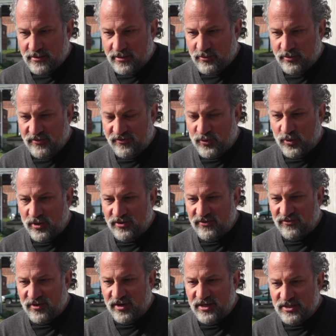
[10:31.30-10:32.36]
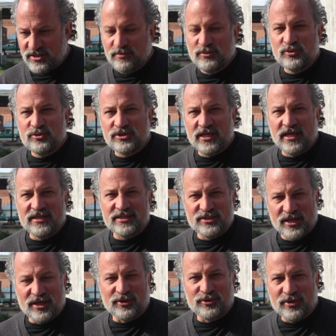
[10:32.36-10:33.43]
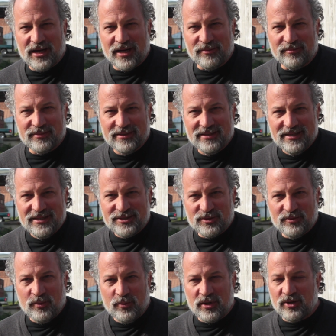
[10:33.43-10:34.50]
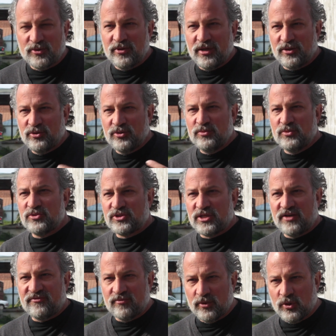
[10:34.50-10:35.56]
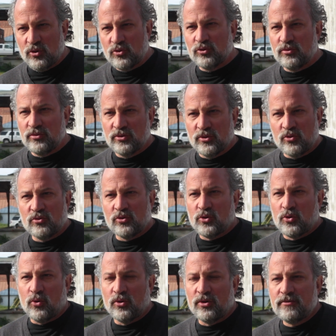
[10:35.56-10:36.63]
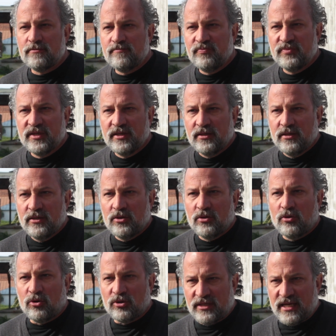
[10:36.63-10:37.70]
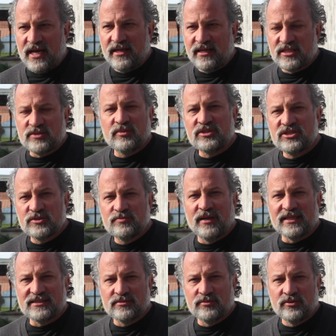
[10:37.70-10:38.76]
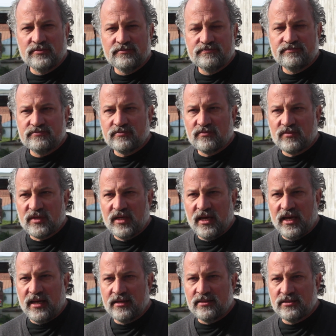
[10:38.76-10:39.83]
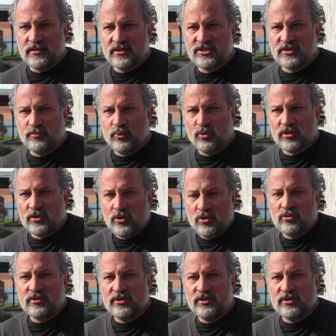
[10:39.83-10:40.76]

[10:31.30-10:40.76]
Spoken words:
we've coined the phrase, moonshine is not a crime. So we want to create good moonshine from local corn, organic as much as possible, and support local